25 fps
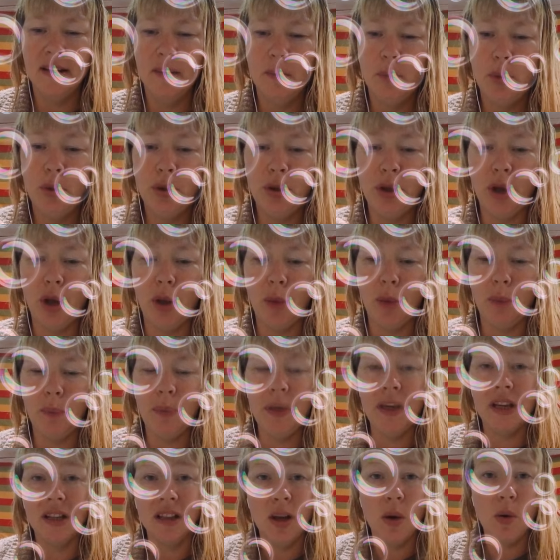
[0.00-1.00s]
put her
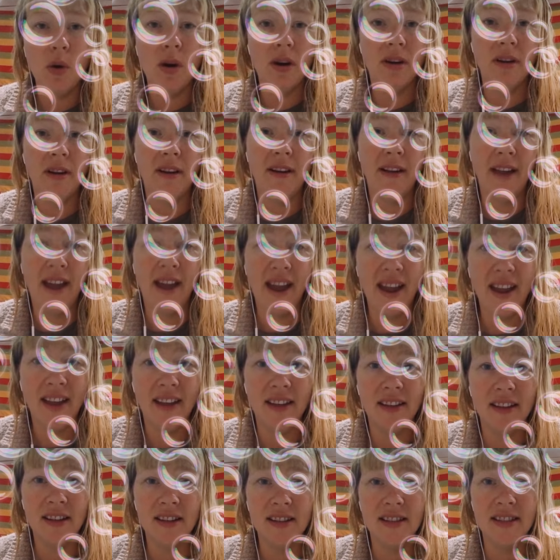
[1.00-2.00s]
pillow on her
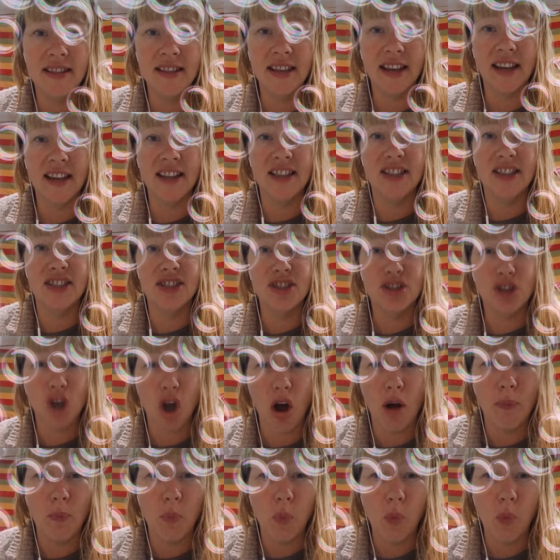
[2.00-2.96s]
head and say, stop